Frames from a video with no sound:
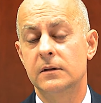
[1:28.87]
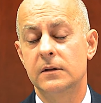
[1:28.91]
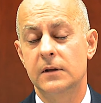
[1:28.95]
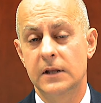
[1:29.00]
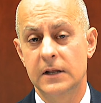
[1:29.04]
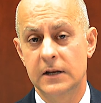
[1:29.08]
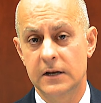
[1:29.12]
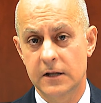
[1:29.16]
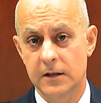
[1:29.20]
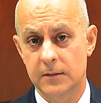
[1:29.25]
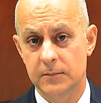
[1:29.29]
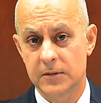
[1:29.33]

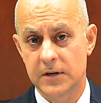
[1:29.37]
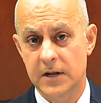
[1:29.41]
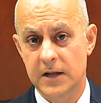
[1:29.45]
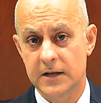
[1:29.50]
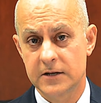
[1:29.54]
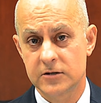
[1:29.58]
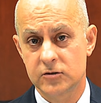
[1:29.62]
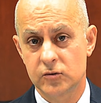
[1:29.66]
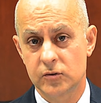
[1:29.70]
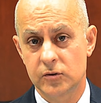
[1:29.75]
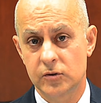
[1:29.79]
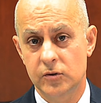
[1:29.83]
income
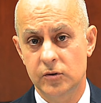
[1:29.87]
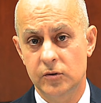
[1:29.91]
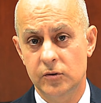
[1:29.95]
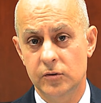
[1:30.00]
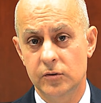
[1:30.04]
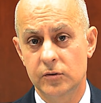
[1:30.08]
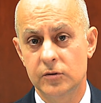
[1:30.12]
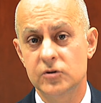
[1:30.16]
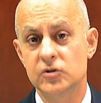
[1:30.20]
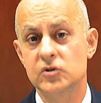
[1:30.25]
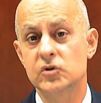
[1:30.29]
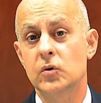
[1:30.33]
tax
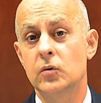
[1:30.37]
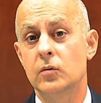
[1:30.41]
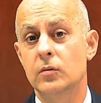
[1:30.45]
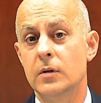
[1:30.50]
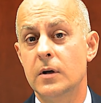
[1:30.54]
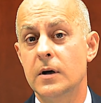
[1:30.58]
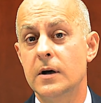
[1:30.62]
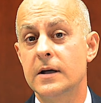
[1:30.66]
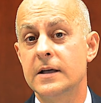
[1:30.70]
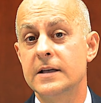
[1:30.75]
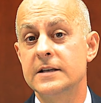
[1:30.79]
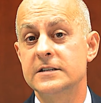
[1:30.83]
return so
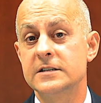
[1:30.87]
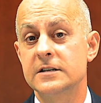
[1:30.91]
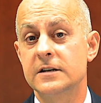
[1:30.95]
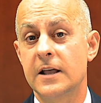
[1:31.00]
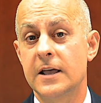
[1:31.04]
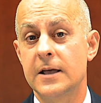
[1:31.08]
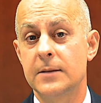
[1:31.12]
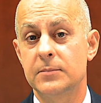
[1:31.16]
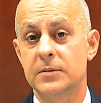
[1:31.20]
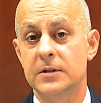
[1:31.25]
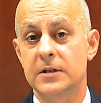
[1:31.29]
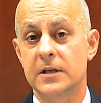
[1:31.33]
long as an
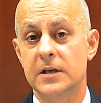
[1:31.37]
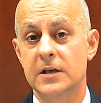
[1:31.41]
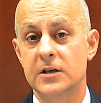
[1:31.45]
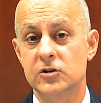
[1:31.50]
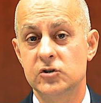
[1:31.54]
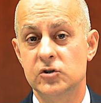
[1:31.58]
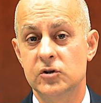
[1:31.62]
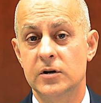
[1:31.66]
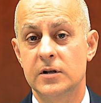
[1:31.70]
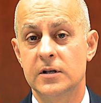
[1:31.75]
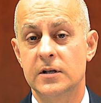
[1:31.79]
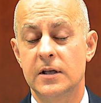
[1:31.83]

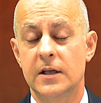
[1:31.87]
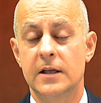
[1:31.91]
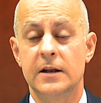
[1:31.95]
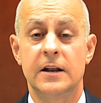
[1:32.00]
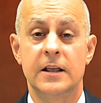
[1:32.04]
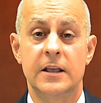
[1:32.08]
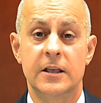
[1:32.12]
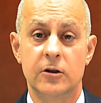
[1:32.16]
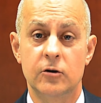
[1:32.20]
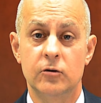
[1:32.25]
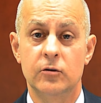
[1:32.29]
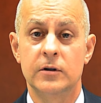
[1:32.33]
application and a
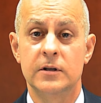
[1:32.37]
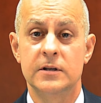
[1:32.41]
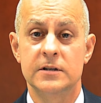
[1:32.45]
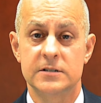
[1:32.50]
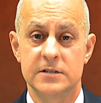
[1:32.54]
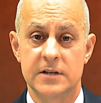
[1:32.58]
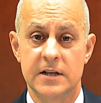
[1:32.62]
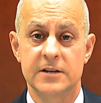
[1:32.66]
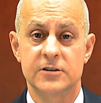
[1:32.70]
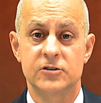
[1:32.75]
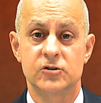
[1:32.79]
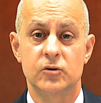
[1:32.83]
hearing
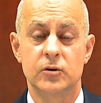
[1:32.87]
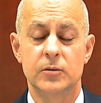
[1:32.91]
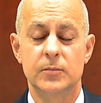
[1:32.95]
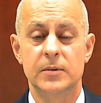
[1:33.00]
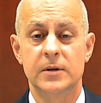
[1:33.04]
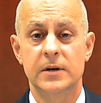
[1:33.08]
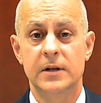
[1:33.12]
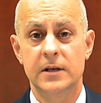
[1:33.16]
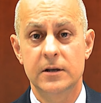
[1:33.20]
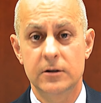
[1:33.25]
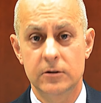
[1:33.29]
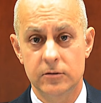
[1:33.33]
has actually
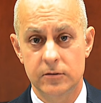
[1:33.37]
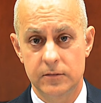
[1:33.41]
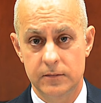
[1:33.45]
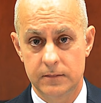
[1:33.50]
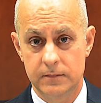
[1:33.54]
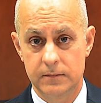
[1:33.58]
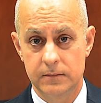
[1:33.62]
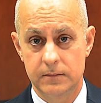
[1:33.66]
been held.